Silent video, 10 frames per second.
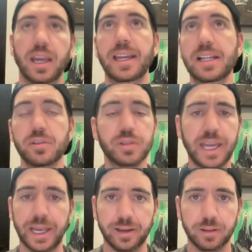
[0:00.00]
And that's
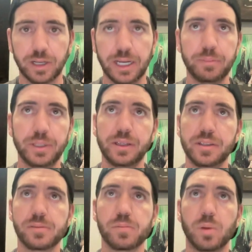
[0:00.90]
okay, right?
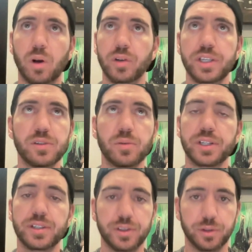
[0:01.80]
Because all he's
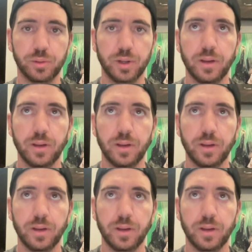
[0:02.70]
going to do